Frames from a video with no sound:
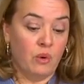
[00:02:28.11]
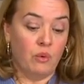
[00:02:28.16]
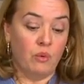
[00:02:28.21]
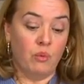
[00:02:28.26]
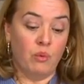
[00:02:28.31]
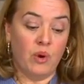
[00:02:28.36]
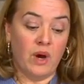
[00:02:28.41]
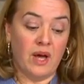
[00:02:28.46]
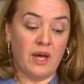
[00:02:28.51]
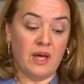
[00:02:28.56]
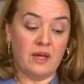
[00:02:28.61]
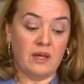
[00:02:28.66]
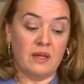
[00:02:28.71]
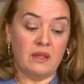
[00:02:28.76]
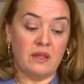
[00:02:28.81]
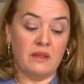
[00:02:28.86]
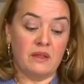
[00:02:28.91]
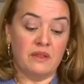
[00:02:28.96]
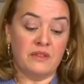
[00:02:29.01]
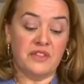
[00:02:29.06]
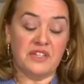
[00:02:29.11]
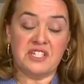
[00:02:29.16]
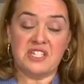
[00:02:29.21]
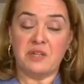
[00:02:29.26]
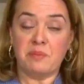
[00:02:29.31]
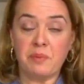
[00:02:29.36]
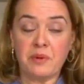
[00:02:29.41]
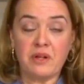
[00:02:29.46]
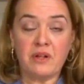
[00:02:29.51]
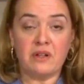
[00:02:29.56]
What the
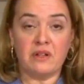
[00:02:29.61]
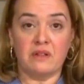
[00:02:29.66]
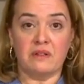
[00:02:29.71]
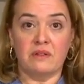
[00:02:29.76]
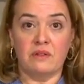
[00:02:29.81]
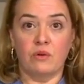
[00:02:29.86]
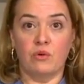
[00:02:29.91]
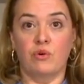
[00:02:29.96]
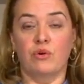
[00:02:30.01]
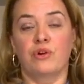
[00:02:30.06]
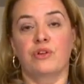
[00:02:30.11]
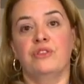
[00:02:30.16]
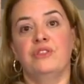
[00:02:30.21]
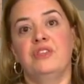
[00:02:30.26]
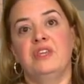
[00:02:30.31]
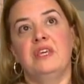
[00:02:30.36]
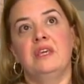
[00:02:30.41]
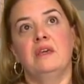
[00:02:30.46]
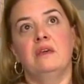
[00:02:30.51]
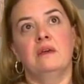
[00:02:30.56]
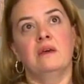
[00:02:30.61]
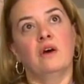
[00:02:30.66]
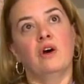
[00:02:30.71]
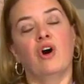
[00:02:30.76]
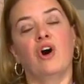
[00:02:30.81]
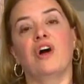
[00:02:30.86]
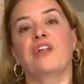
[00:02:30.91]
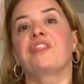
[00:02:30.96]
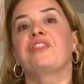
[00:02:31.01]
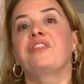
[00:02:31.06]
typical or the
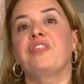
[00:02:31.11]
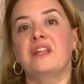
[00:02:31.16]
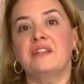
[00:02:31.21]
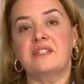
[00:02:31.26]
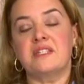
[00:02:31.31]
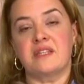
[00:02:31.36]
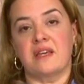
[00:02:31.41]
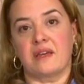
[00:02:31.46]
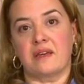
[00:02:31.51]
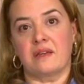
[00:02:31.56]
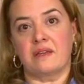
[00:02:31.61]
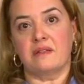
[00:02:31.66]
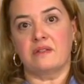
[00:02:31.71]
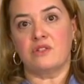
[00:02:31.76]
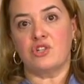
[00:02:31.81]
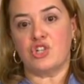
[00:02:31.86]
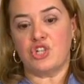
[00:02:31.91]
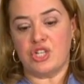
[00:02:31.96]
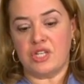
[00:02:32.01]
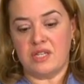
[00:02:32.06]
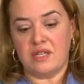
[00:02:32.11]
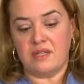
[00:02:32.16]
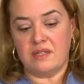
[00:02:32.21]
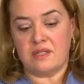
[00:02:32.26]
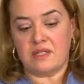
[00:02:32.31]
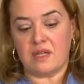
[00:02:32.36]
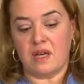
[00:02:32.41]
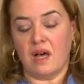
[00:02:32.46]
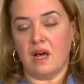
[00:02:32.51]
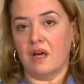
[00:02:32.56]
authentic
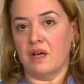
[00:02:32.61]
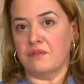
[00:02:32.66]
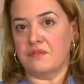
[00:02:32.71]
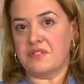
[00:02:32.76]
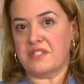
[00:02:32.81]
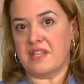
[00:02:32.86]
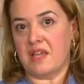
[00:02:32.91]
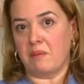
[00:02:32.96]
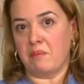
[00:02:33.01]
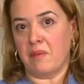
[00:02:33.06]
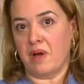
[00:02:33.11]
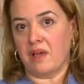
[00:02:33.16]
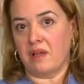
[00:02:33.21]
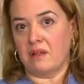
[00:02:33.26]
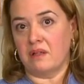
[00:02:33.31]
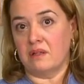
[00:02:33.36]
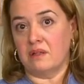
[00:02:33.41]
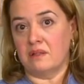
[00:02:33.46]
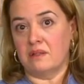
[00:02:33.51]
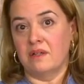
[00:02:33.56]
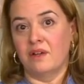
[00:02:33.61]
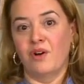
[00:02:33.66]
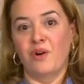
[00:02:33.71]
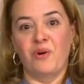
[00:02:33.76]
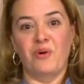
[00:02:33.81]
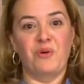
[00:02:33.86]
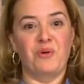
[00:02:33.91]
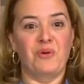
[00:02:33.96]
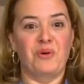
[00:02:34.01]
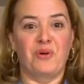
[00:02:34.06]
cheese of St. Michael
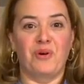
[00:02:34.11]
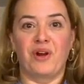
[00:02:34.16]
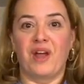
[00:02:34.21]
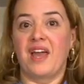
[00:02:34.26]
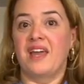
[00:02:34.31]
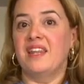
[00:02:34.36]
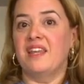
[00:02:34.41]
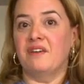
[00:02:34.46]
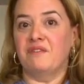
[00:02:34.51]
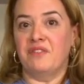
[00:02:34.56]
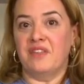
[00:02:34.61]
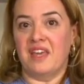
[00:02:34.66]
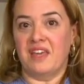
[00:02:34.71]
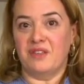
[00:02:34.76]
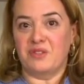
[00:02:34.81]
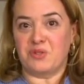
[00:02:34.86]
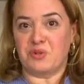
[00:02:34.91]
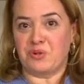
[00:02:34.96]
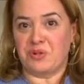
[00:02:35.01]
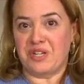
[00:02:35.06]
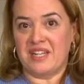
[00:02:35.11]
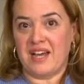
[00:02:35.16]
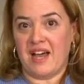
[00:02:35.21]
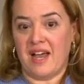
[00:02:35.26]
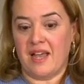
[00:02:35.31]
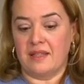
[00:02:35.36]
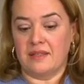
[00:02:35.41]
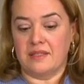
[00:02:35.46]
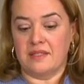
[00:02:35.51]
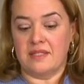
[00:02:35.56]
or any of the Azorean
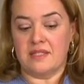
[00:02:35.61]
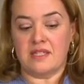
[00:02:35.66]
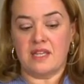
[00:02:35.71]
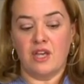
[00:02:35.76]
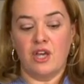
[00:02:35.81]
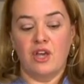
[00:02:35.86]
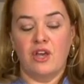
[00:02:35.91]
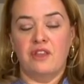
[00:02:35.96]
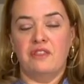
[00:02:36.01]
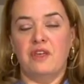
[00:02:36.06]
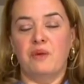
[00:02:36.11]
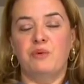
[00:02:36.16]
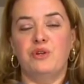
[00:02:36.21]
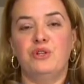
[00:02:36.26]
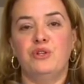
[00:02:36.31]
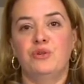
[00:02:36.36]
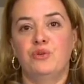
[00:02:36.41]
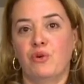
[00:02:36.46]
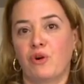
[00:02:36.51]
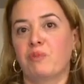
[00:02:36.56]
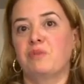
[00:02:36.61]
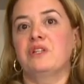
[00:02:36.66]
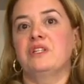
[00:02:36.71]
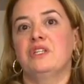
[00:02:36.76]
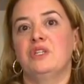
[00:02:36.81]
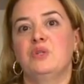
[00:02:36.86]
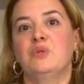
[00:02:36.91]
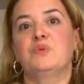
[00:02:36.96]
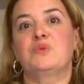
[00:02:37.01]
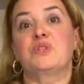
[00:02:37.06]
Islands, they would
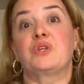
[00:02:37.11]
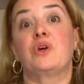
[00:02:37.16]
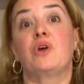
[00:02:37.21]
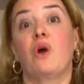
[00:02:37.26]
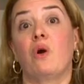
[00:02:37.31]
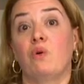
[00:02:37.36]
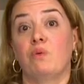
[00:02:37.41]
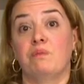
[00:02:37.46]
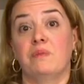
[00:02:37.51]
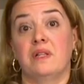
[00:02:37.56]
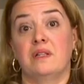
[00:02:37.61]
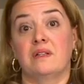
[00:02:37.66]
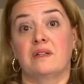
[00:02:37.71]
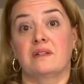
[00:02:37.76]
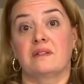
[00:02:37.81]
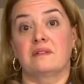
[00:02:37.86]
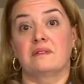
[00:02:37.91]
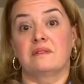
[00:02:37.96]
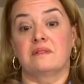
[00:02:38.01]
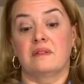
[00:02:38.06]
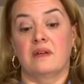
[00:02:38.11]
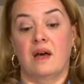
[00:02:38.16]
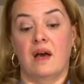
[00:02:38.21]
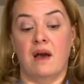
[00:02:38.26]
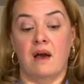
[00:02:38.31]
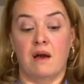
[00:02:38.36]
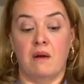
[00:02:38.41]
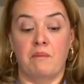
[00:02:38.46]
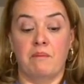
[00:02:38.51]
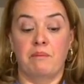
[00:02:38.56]
normally use goat milk.
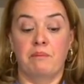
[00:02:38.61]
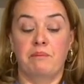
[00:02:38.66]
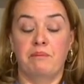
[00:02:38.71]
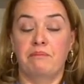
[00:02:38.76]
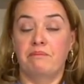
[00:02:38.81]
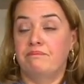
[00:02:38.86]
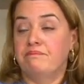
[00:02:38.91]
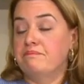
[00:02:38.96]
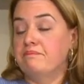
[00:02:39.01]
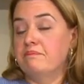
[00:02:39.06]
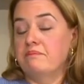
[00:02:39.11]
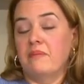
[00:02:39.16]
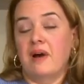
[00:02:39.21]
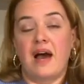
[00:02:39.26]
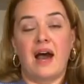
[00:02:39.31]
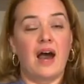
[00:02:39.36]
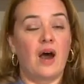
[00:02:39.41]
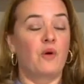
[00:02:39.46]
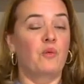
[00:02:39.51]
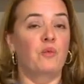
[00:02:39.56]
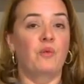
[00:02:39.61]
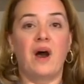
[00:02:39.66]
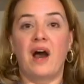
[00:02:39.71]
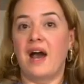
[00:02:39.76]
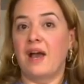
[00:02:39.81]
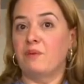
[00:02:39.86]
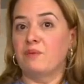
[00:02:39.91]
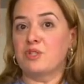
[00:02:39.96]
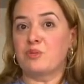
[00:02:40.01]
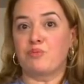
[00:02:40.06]

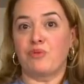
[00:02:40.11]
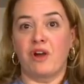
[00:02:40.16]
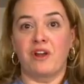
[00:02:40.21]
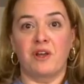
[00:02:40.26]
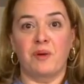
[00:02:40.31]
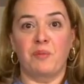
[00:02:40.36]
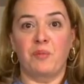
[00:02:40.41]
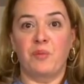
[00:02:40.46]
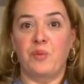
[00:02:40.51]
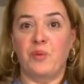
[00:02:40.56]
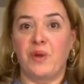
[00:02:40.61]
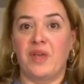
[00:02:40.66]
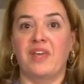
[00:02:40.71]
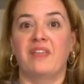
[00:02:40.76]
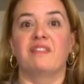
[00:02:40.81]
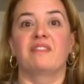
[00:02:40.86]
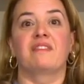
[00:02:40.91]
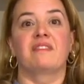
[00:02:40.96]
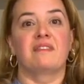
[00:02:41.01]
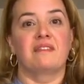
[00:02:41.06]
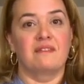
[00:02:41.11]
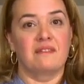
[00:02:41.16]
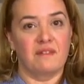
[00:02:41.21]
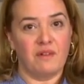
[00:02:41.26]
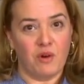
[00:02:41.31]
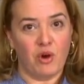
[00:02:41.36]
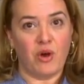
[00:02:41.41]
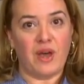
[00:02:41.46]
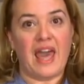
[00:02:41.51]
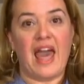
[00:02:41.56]
I was brought up with
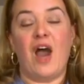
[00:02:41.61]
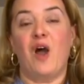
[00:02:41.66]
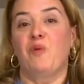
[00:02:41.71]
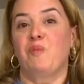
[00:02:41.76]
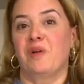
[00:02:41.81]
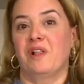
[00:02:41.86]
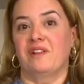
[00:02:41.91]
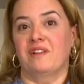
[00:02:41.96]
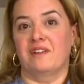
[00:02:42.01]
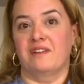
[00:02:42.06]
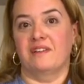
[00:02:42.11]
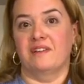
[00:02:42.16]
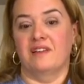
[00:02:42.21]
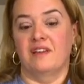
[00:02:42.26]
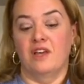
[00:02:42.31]
cow milk.